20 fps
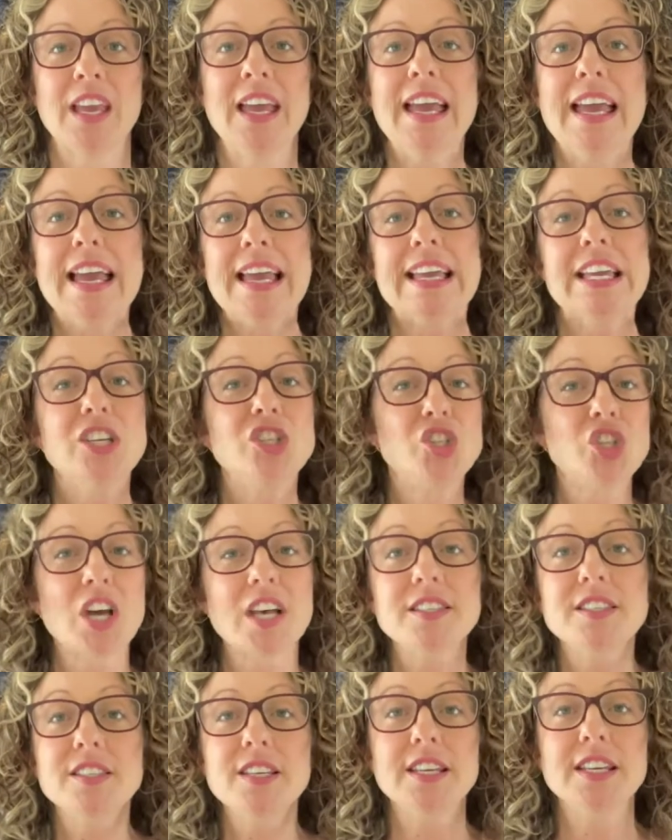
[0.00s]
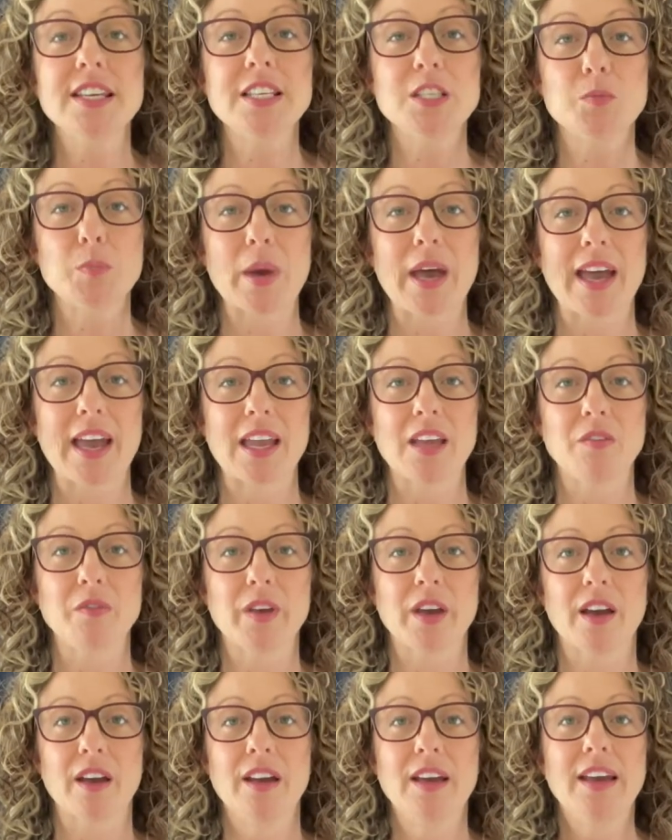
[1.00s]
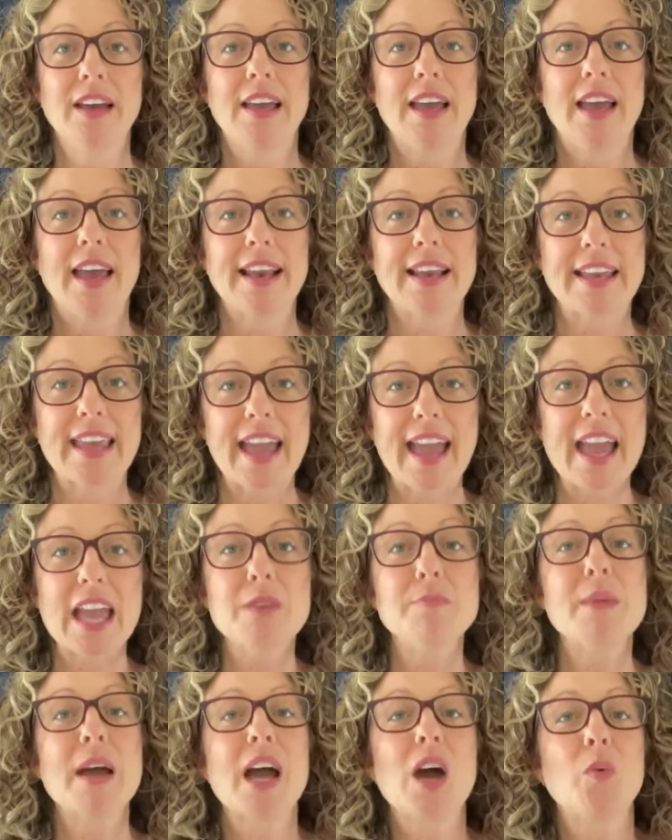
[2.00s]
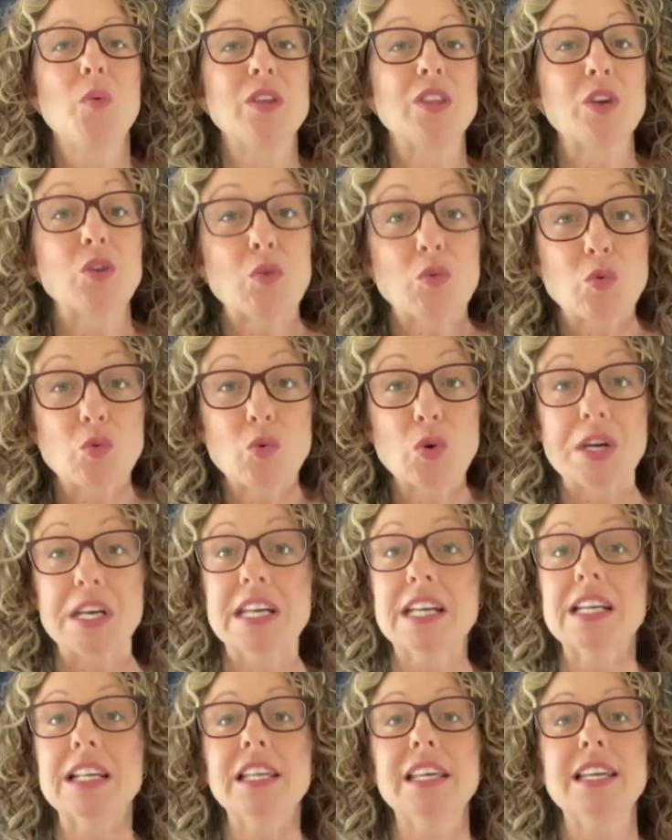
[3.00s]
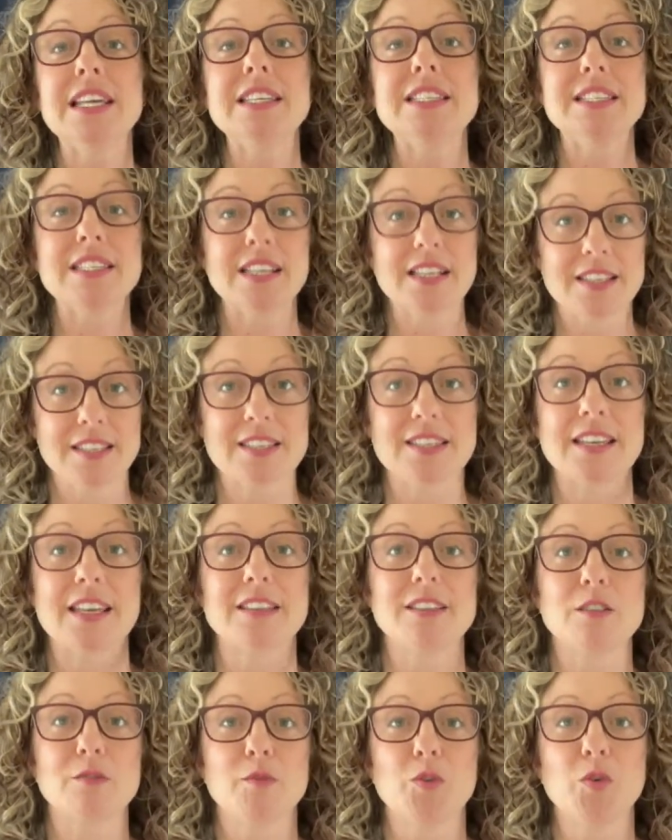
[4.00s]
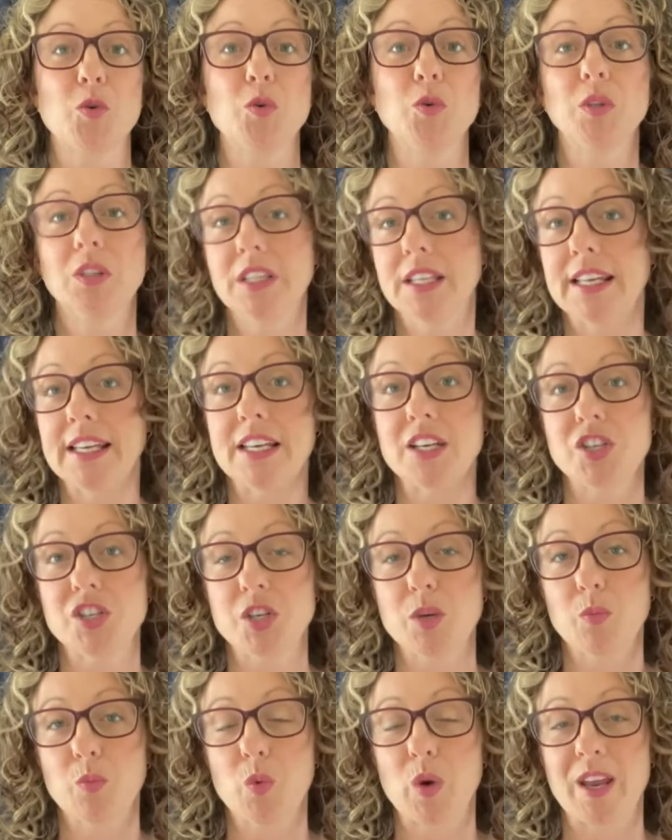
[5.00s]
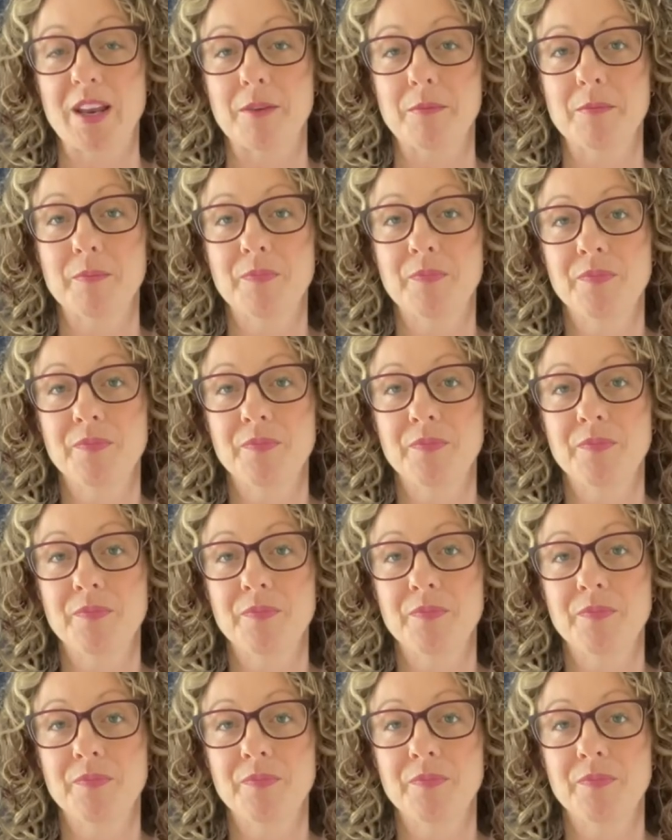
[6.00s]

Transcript: He adjusted his behavior and came out with a really successful leadership win.